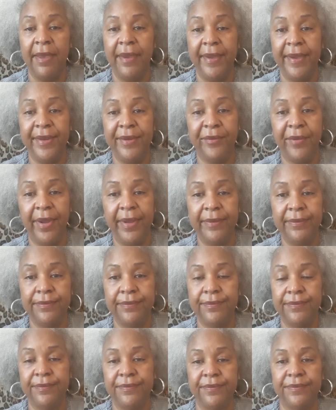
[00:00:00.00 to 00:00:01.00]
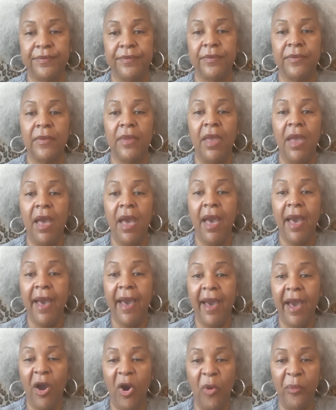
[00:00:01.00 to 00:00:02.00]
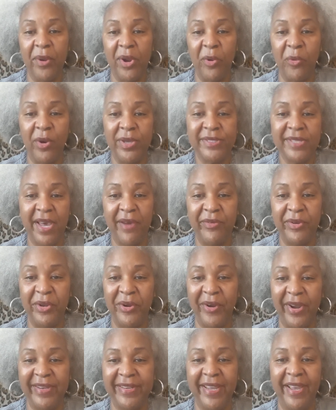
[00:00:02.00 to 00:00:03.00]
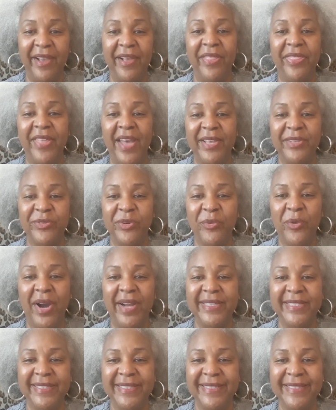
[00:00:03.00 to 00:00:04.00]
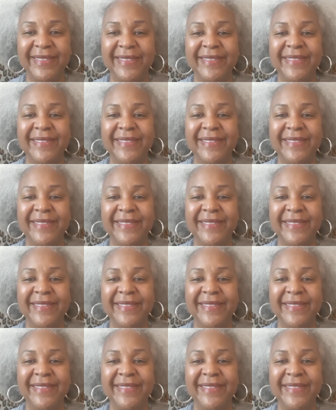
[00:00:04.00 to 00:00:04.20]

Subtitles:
Anyway, I hope everyone's having a great day. Thanks for watching.